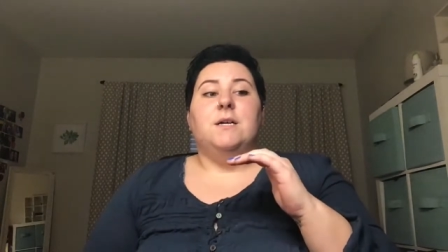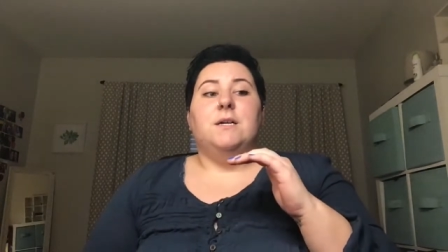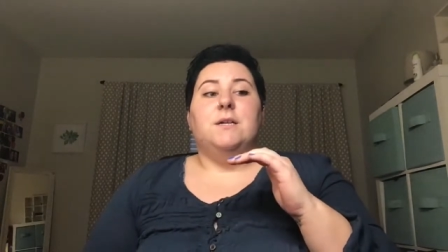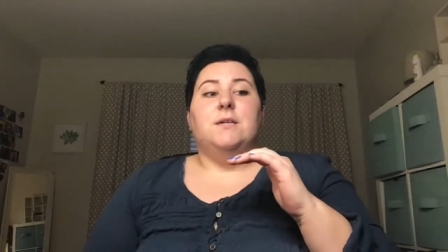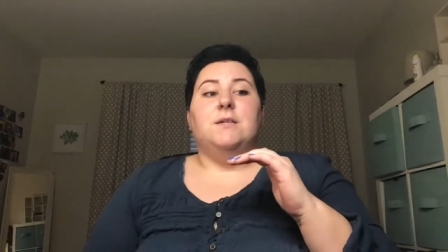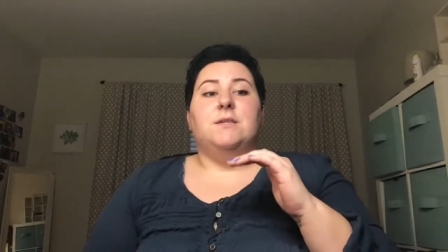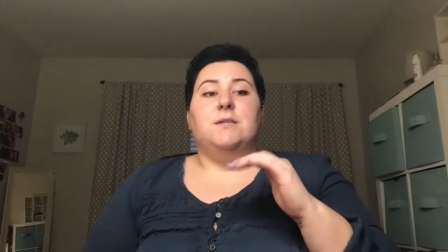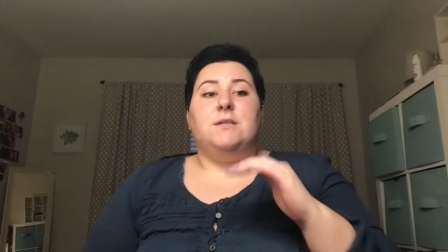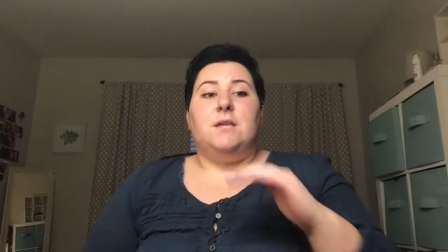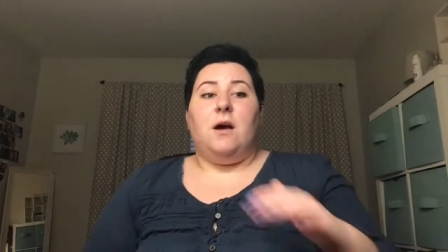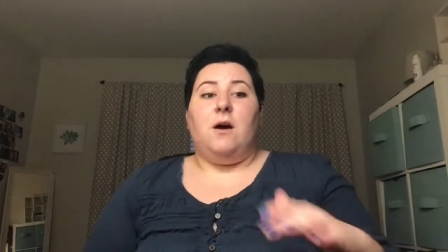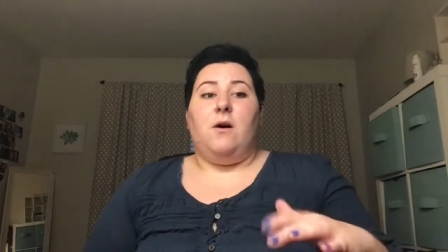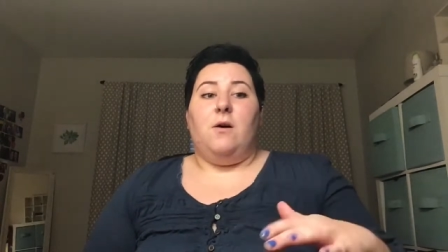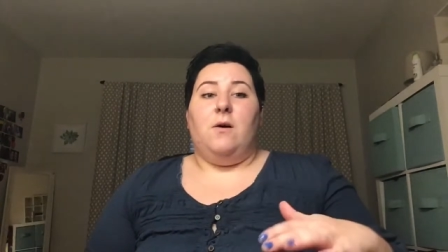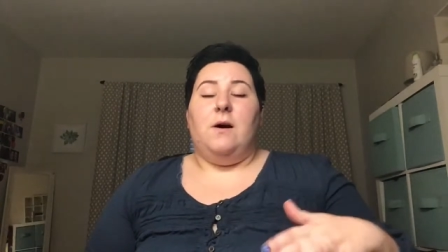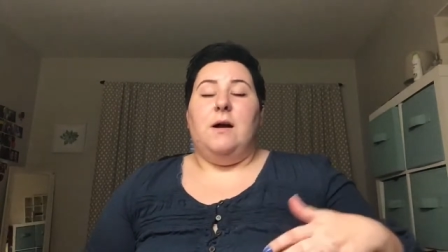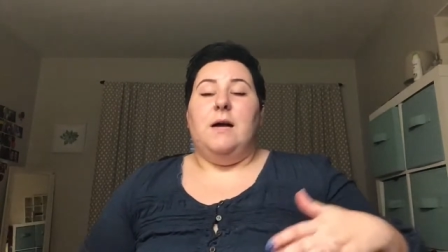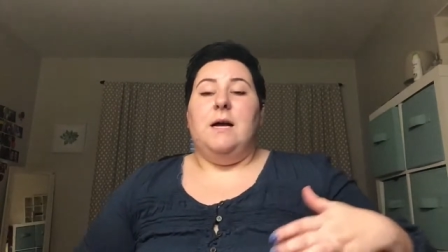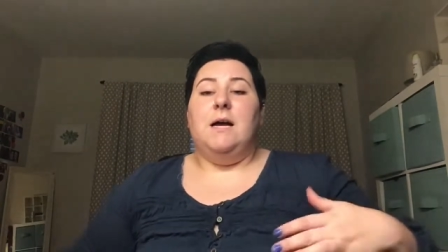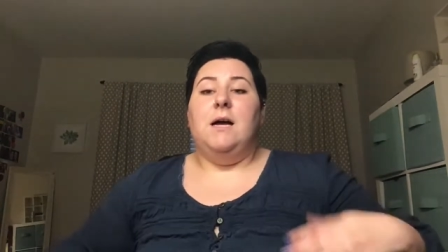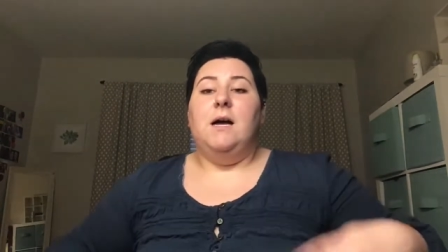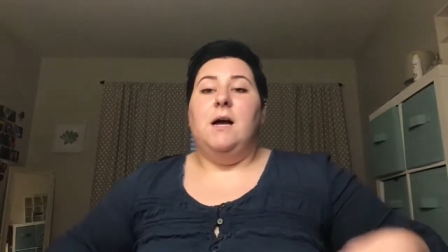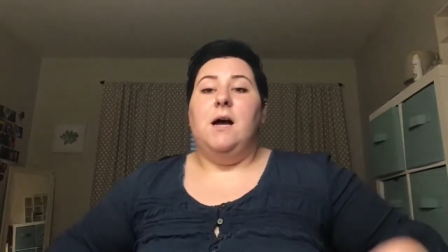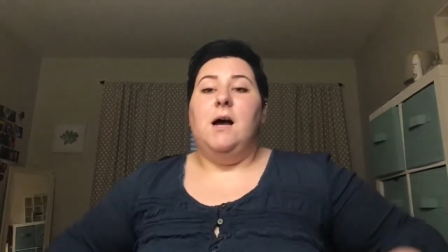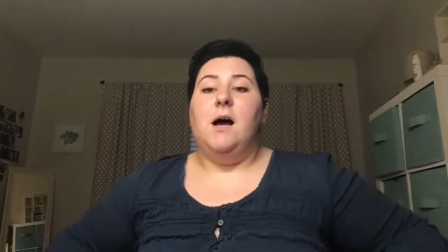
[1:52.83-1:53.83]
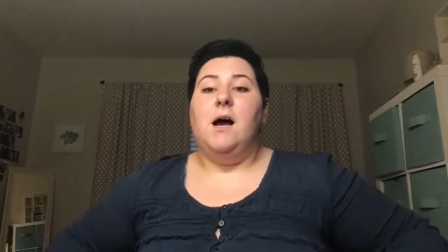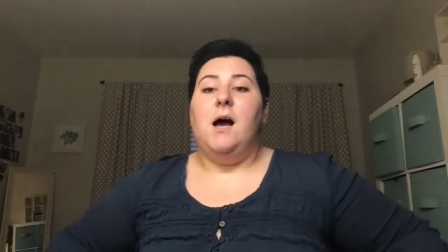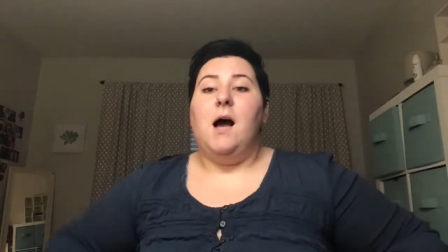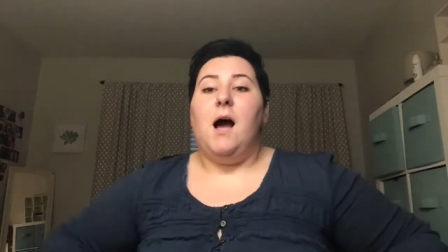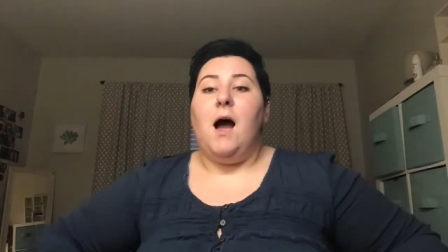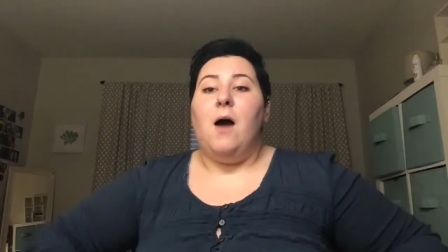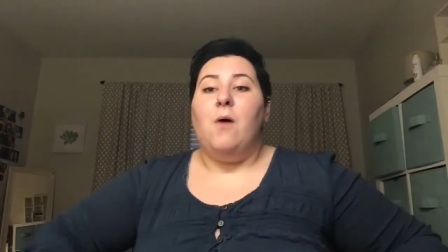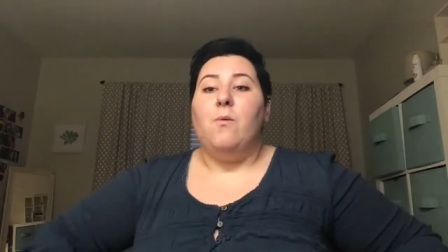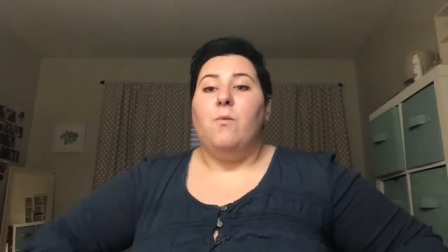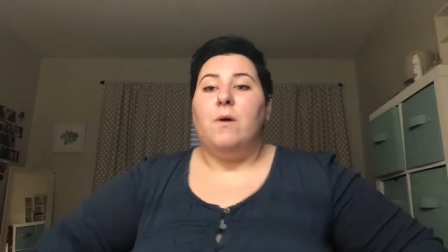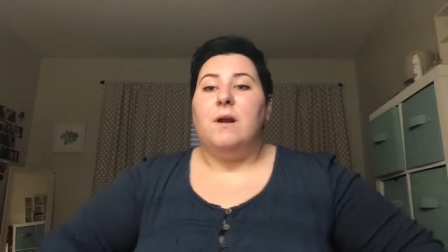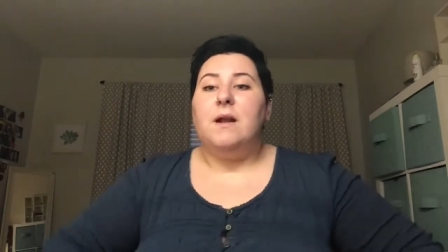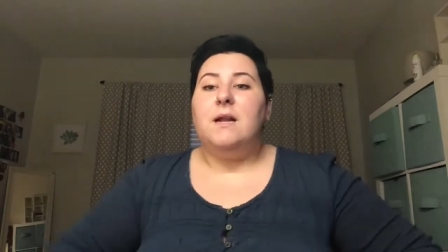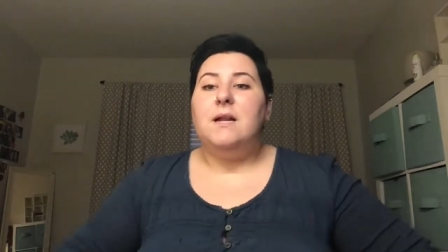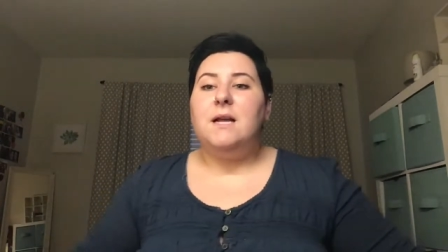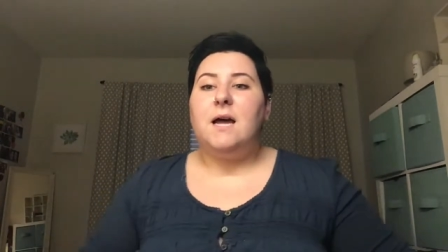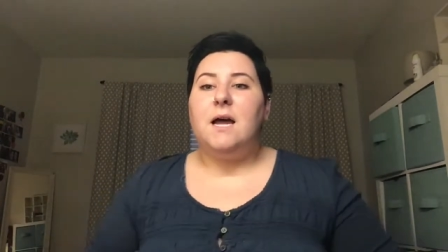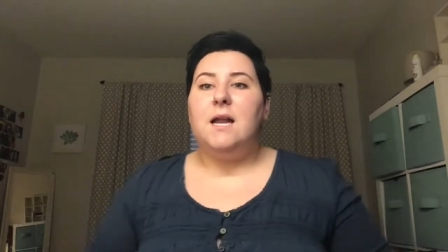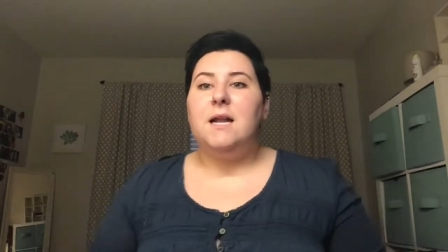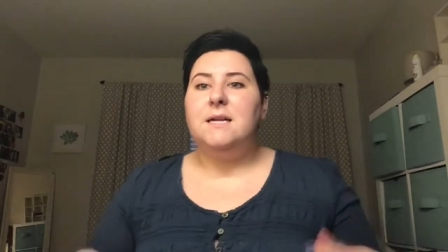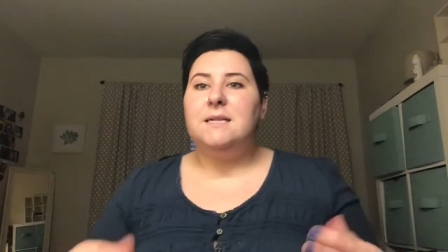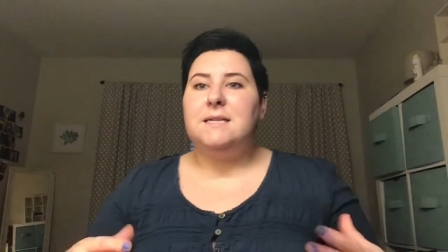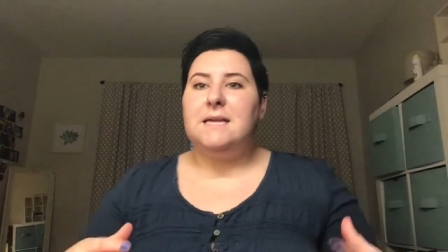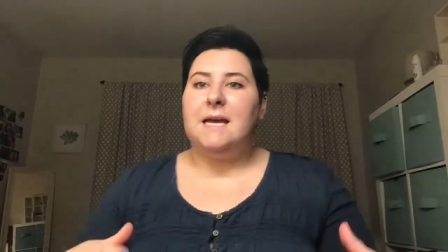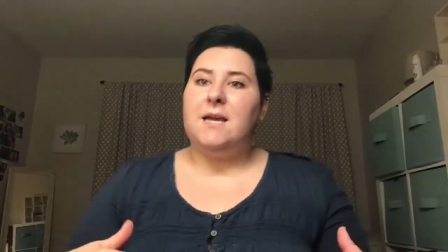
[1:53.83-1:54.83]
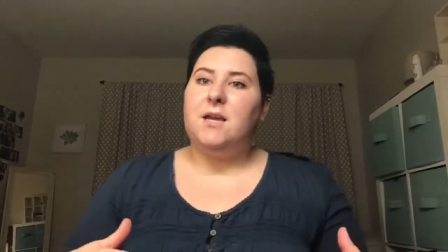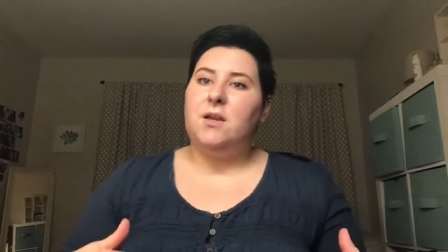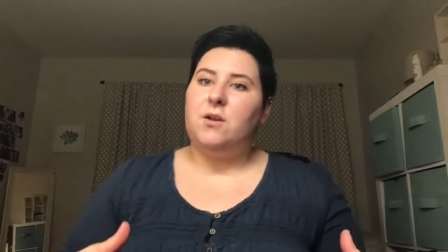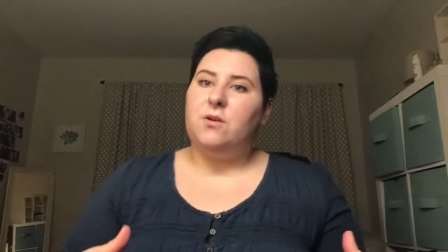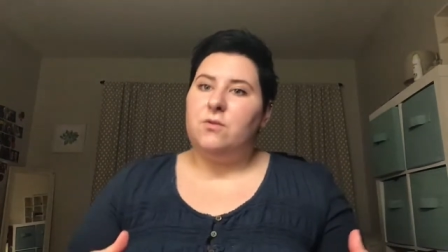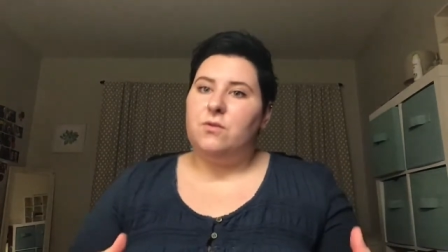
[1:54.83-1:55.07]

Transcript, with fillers: So I wanted to kind of take